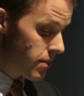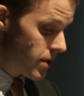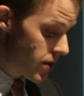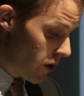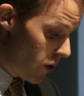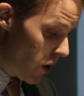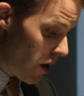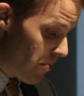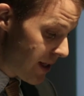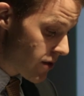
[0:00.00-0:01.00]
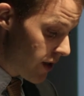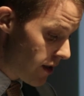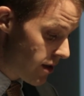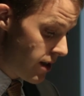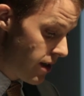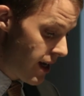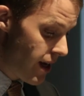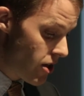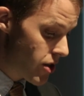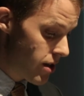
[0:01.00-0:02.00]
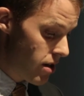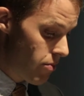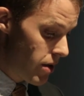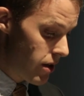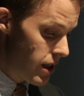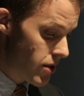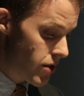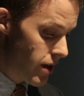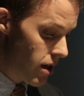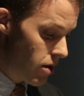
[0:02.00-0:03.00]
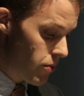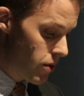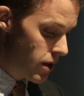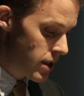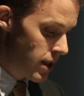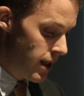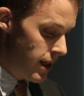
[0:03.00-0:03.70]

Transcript: So a big trend in Asian and Middle Eastern airports